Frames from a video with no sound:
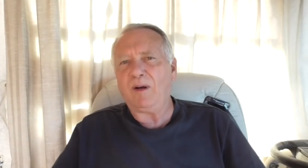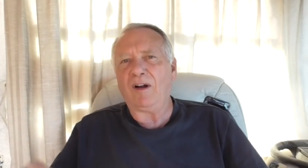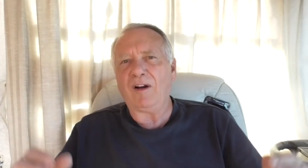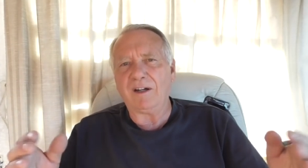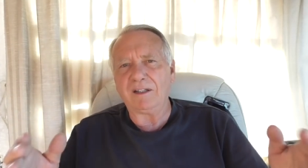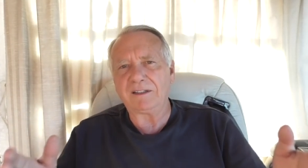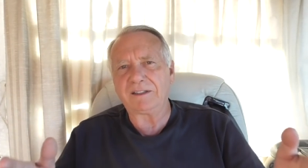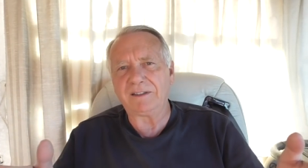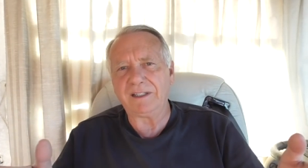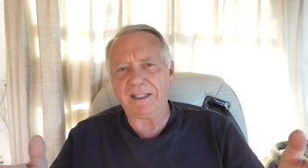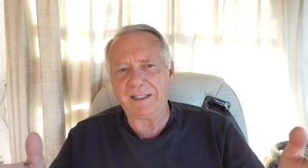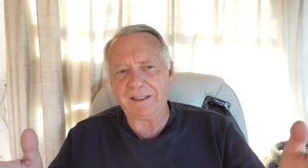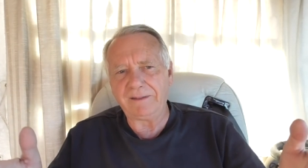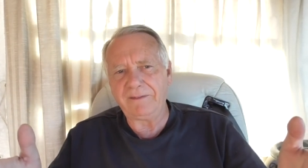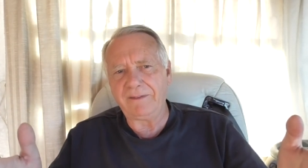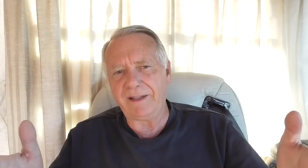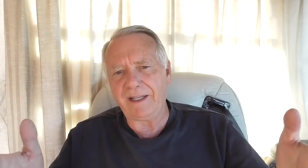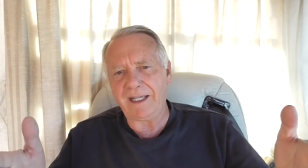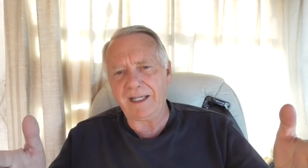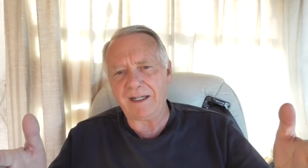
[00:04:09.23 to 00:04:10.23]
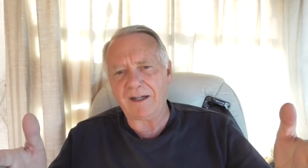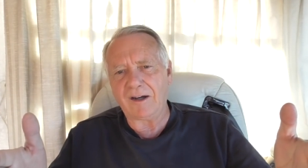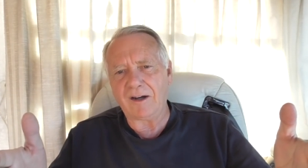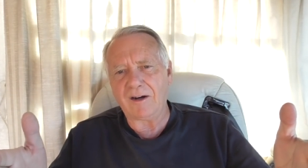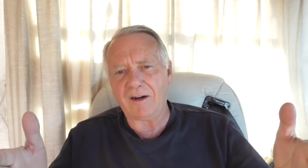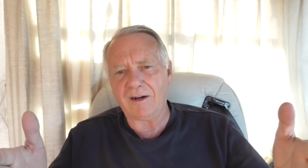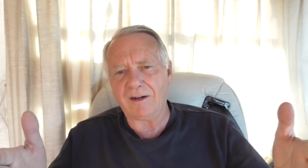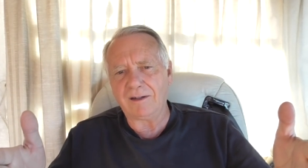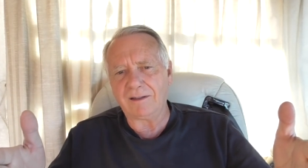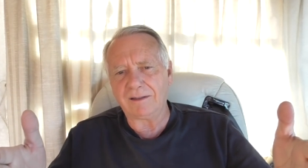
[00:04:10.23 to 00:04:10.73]
parked and they
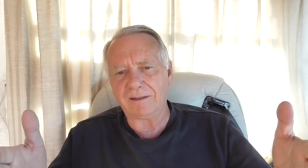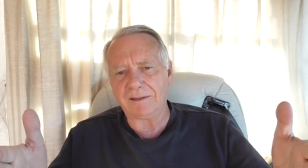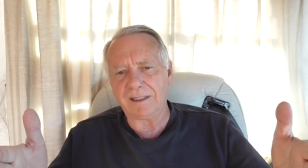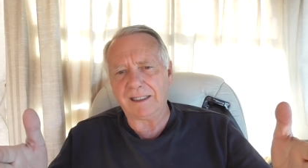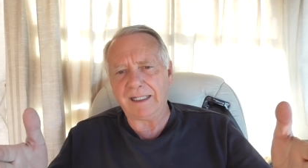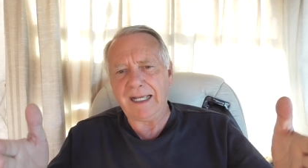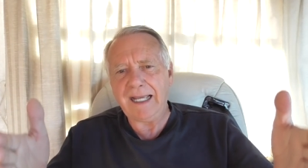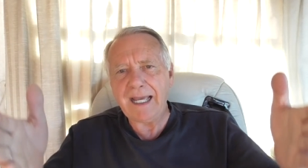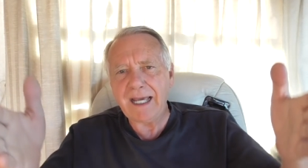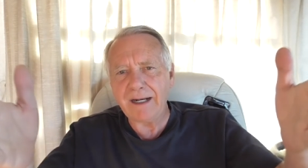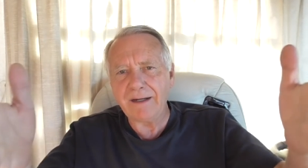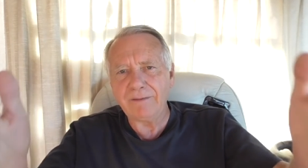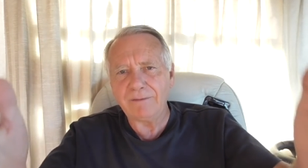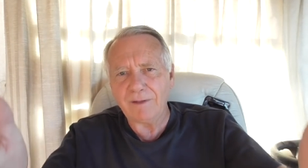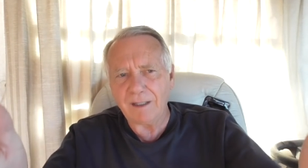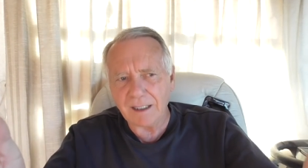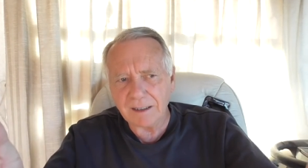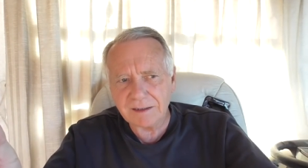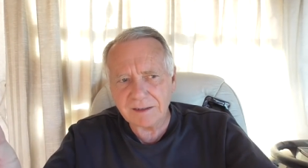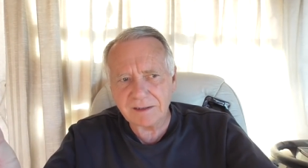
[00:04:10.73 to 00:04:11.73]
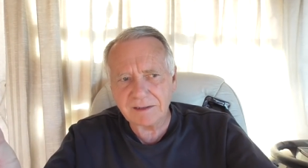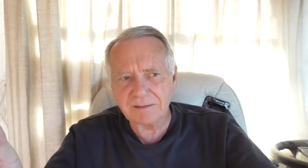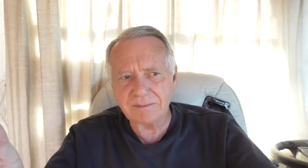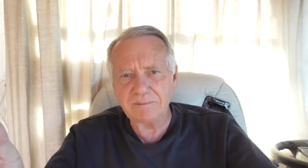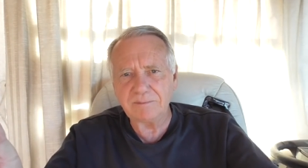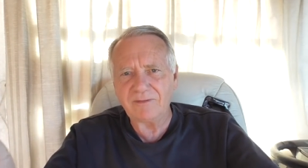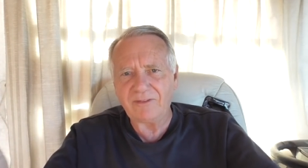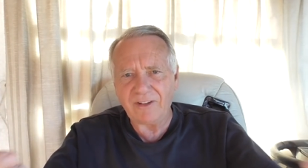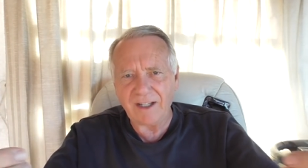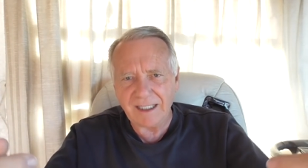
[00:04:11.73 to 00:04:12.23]
are ahead of us
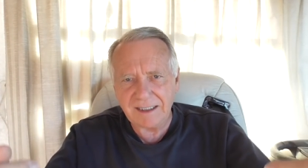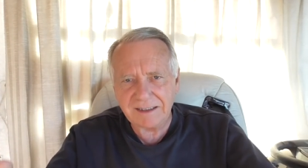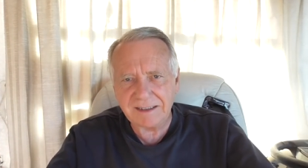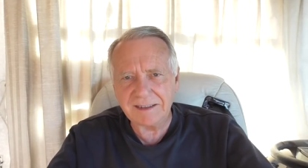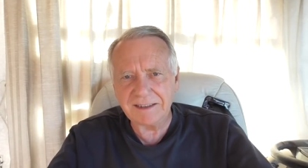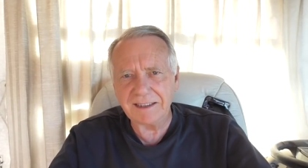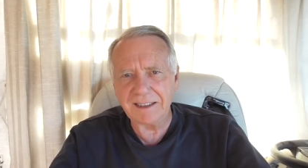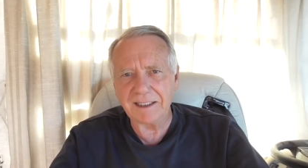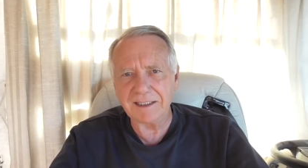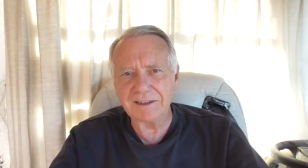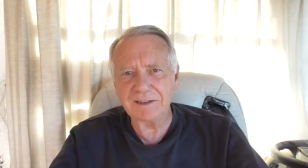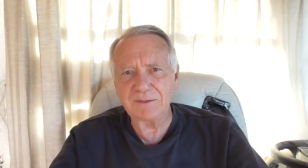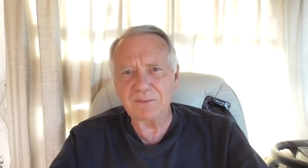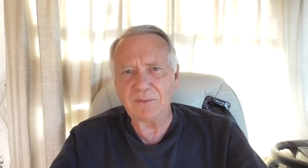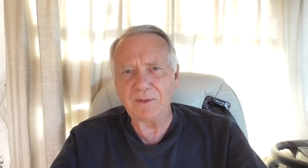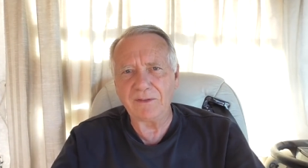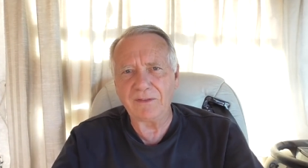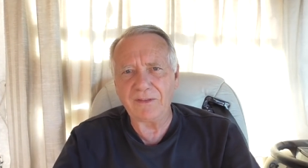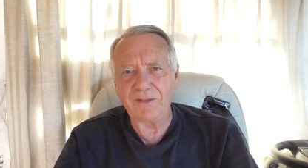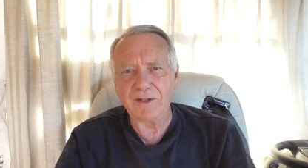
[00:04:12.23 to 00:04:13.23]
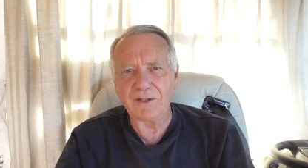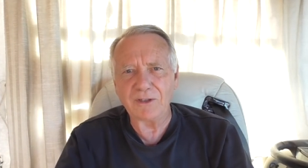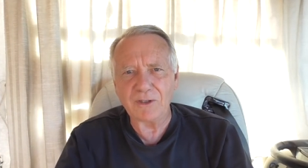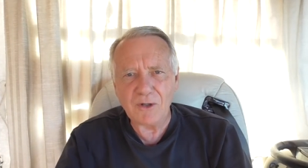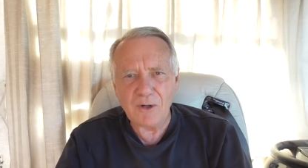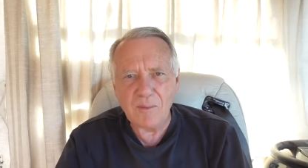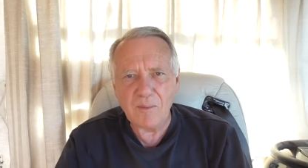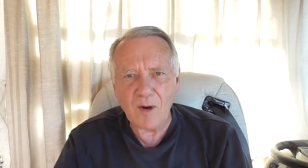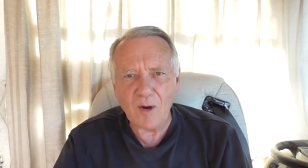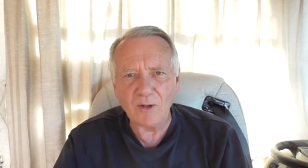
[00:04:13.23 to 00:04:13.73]
facing us with their
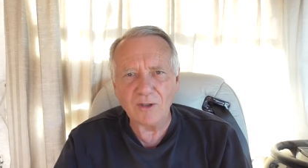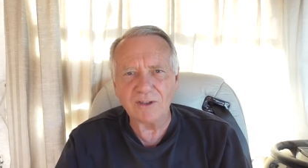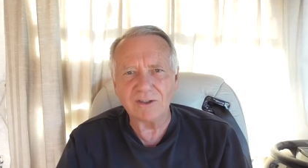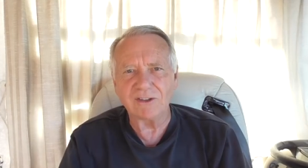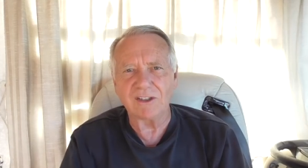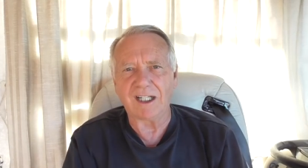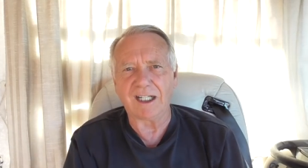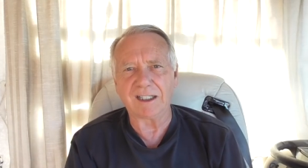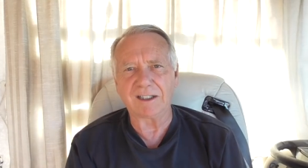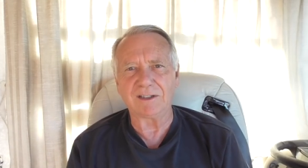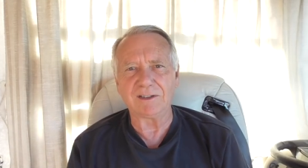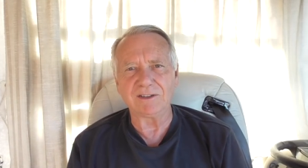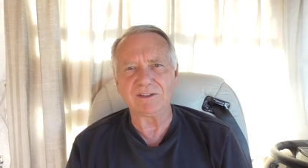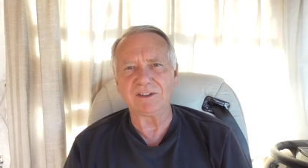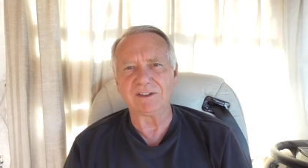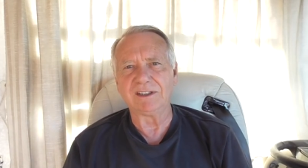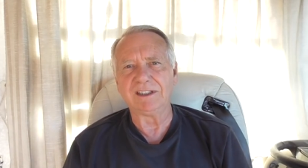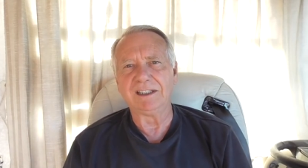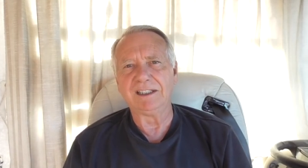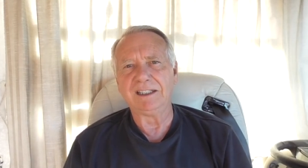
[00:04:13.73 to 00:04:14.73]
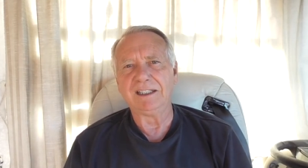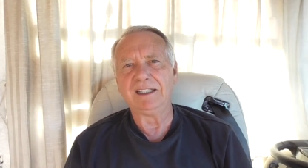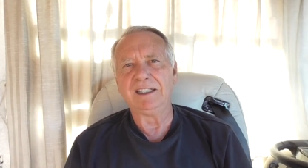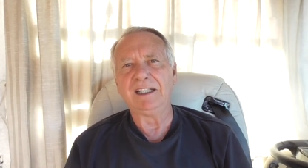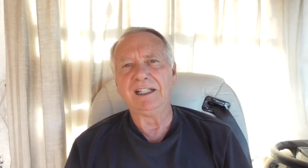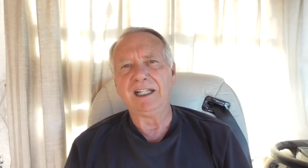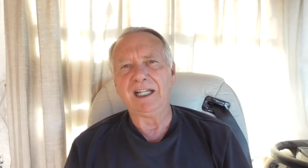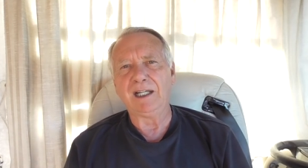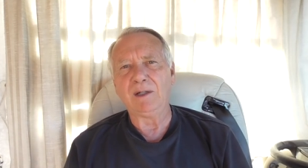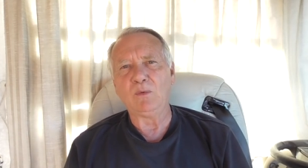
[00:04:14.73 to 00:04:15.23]
two motorcycles,
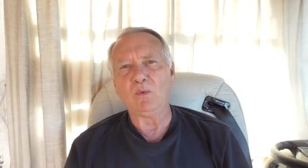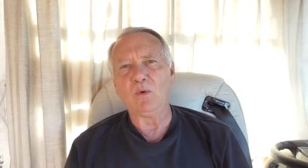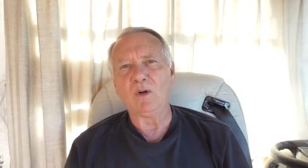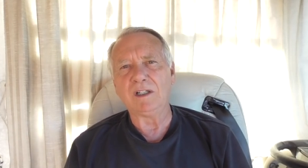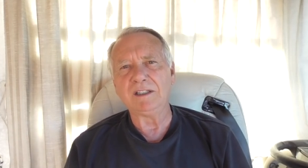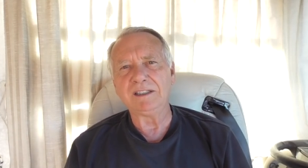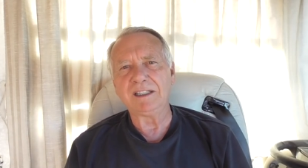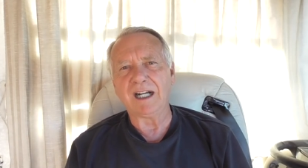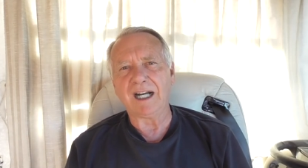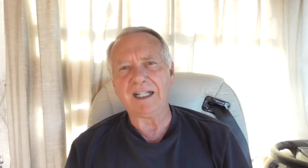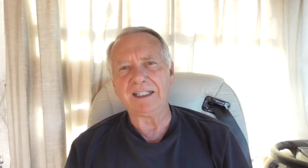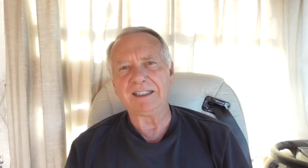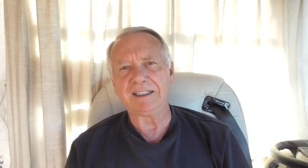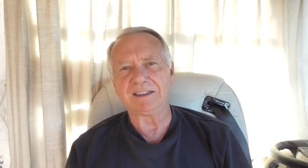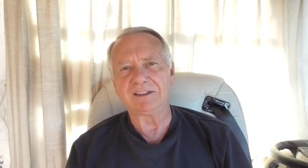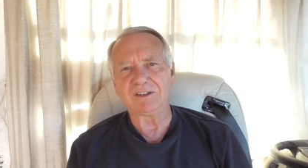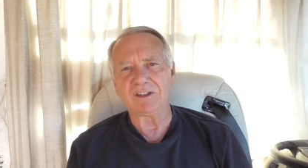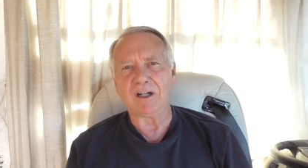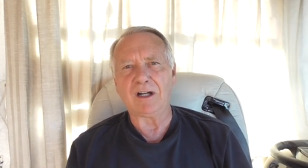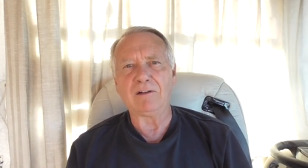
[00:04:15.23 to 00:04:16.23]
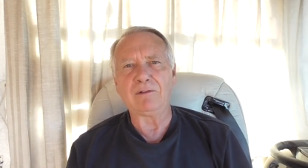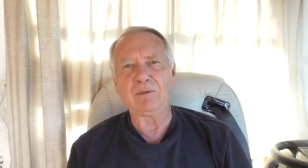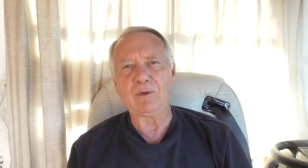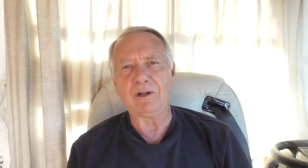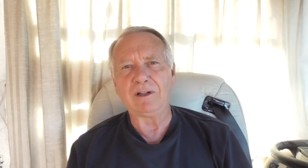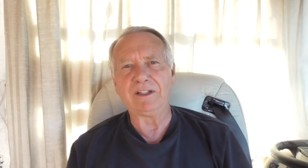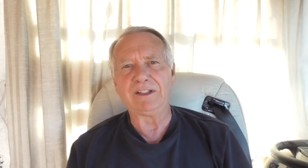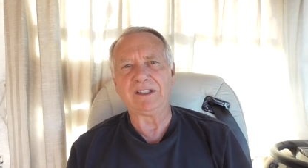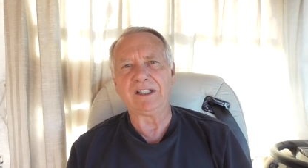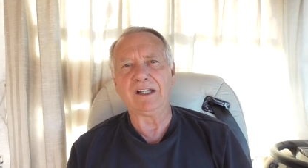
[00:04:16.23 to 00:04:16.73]
and one guy gets off
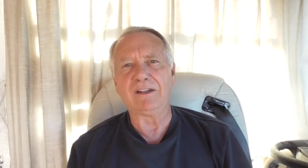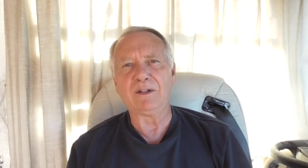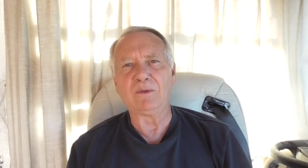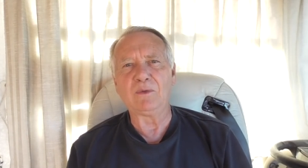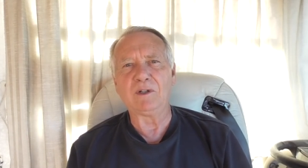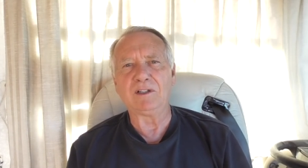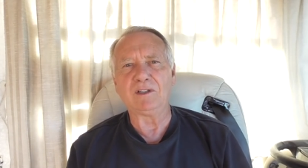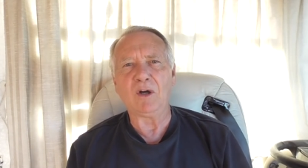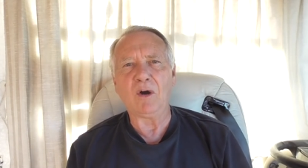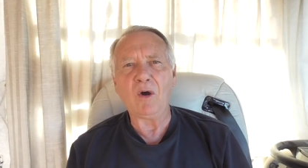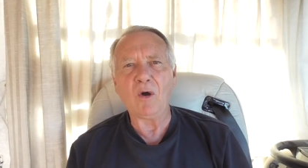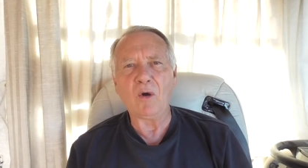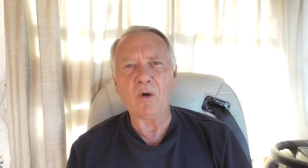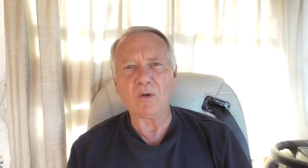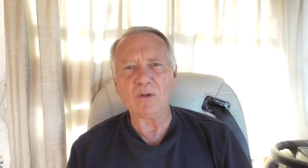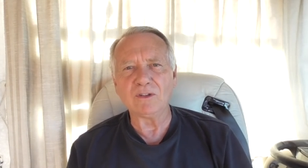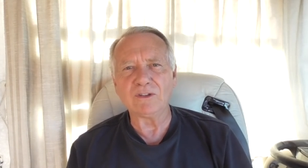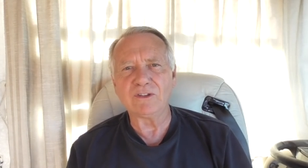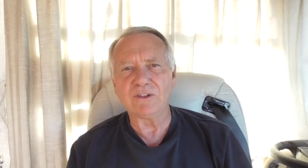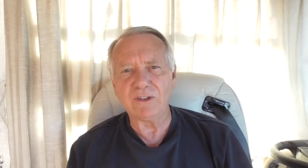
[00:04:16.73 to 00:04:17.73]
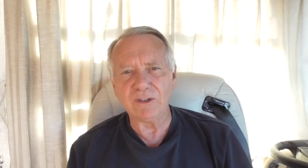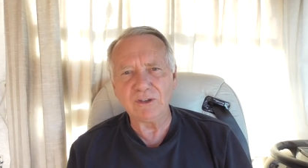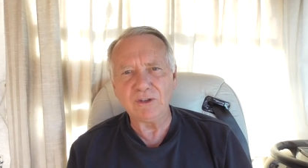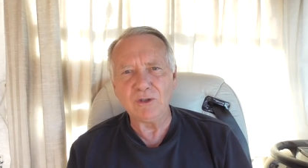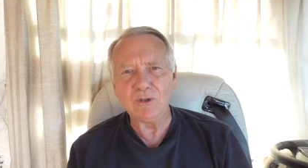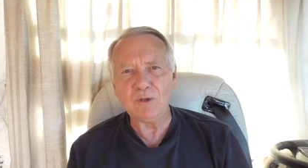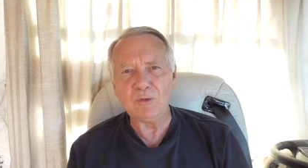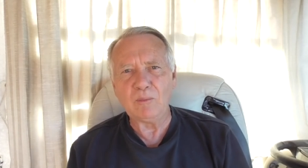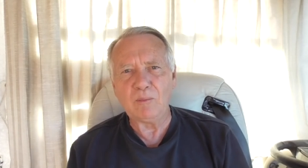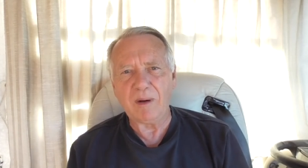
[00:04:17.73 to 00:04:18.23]
while the other one holds the
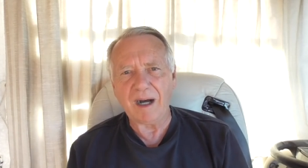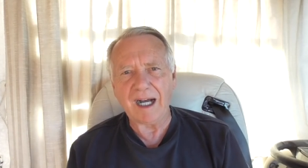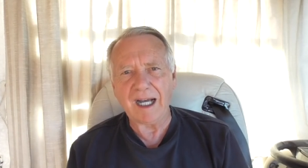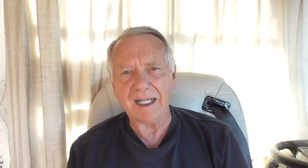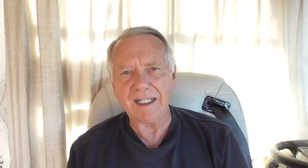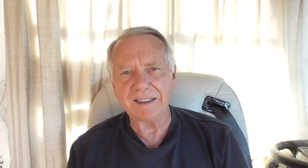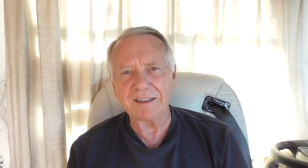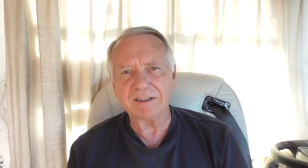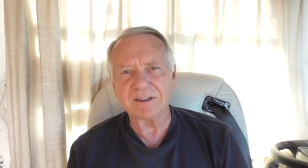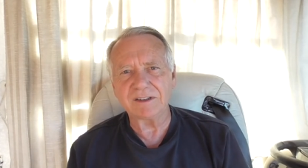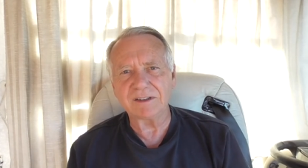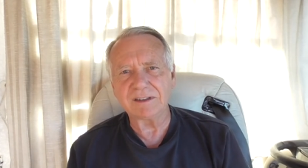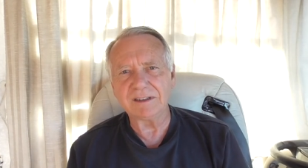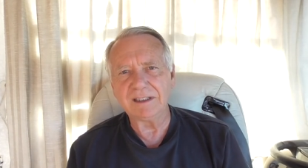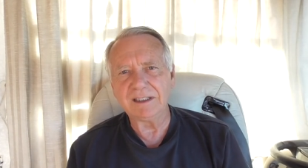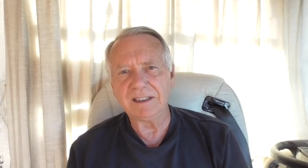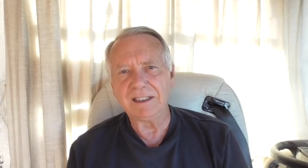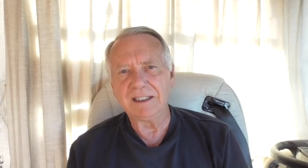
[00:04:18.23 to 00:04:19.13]
two bikes